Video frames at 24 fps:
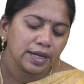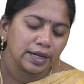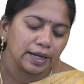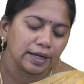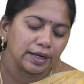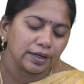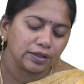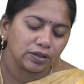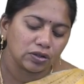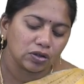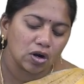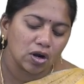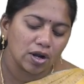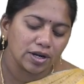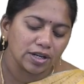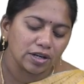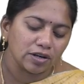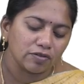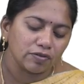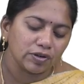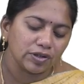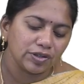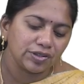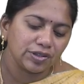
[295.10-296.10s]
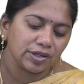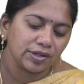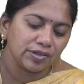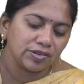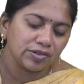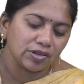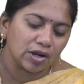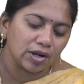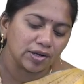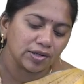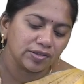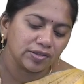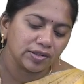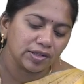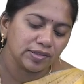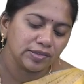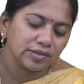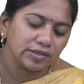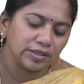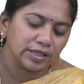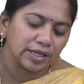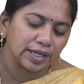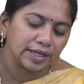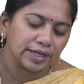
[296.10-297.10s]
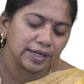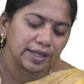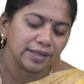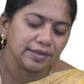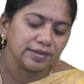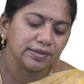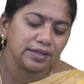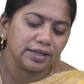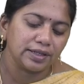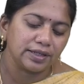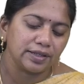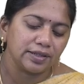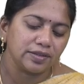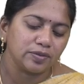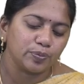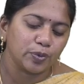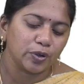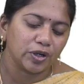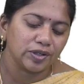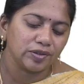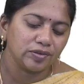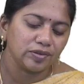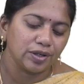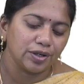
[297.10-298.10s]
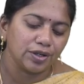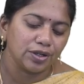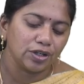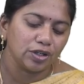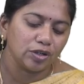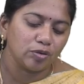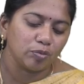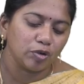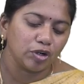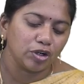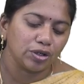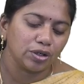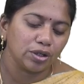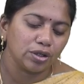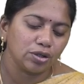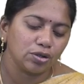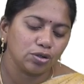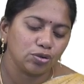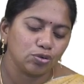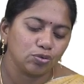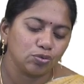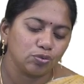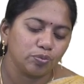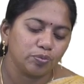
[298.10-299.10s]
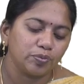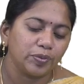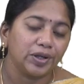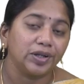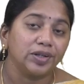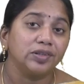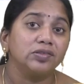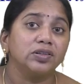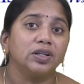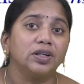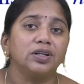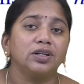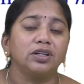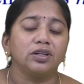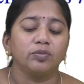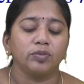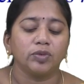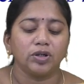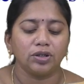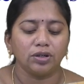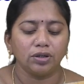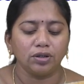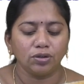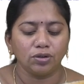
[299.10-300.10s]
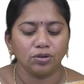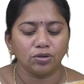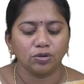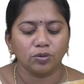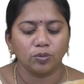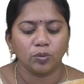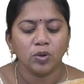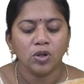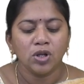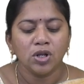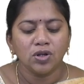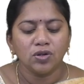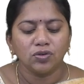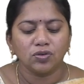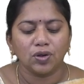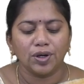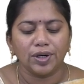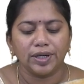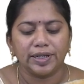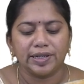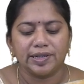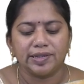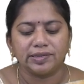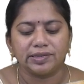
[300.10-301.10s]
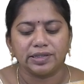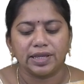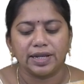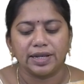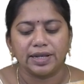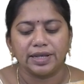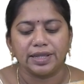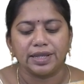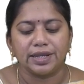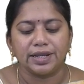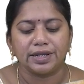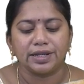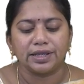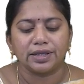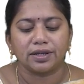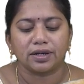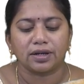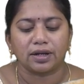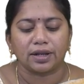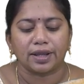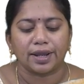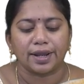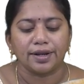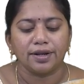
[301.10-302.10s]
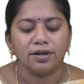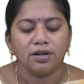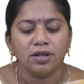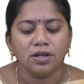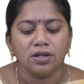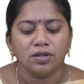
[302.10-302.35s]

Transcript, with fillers: electron inversion charges N S, that is per centimeter cube. Per centimeter cube. So it is a linear line.